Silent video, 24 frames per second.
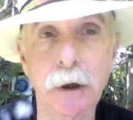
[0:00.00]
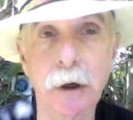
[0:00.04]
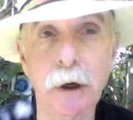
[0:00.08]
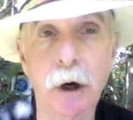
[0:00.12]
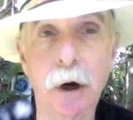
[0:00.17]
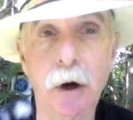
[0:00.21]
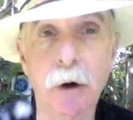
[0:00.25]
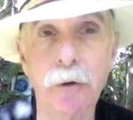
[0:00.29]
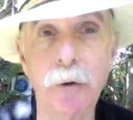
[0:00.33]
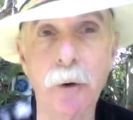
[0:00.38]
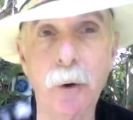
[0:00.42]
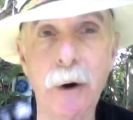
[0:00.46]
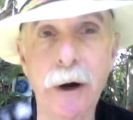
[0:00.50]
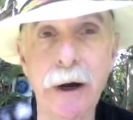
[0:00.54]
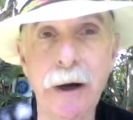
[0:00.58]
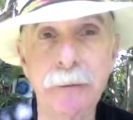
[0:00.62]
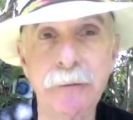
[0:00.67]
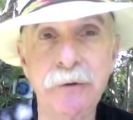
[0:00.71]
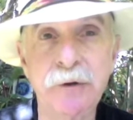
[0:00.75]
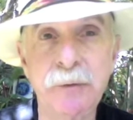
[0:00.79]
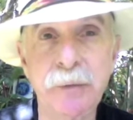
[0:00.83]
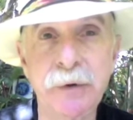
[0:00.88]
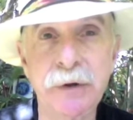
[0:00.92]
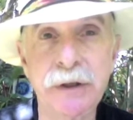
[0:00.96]
Although I am
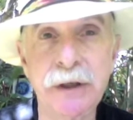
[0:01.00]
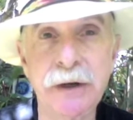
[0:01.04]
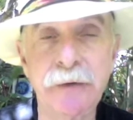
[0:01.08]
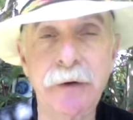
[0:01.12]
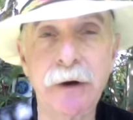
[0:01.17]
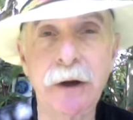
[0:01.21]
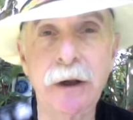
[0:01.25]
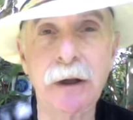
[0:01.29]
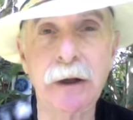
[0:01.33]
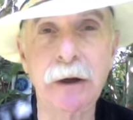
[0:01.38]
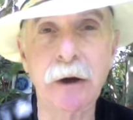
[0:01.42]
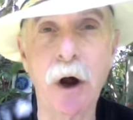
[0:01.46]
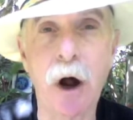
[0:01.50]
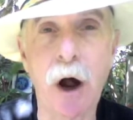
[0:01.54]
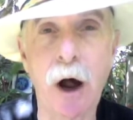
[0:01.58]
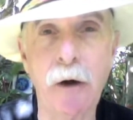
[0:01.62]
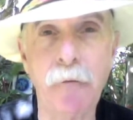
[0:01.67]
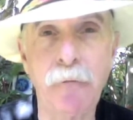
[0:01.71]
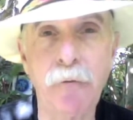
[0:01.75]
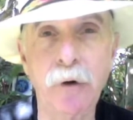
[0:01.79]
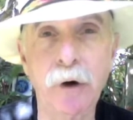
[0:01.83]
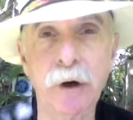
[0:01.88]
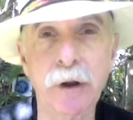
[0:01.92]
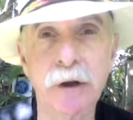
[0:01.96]
specifically
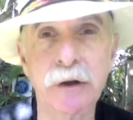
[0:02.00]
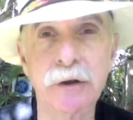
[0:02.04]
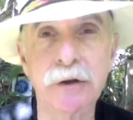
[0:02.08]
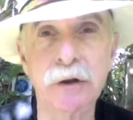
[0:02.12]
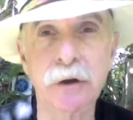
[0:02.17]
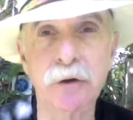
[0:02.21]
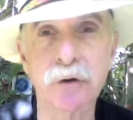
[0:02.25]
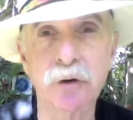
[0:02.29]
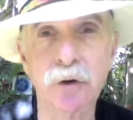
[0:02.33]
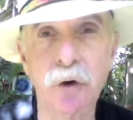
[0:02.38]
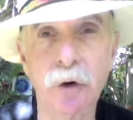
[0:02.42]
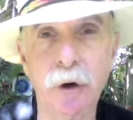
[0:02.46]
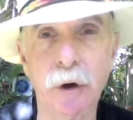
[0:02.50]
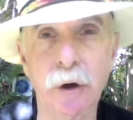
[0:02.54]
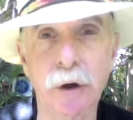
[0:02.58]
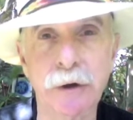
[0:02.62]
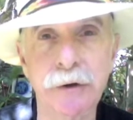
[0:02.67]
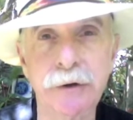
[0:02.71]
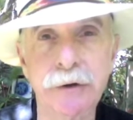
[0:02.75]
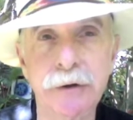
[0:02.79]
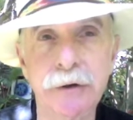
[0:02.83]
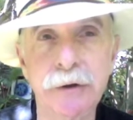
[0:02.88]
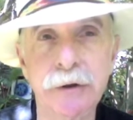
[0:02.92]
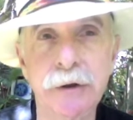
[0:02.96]
offering this to
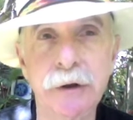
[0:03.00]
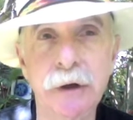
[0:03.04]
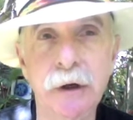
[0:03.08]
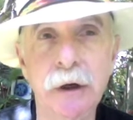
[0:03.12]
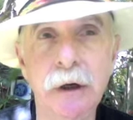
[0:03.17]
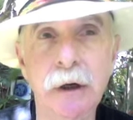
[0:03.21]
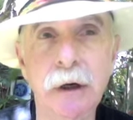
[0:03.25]
journalists,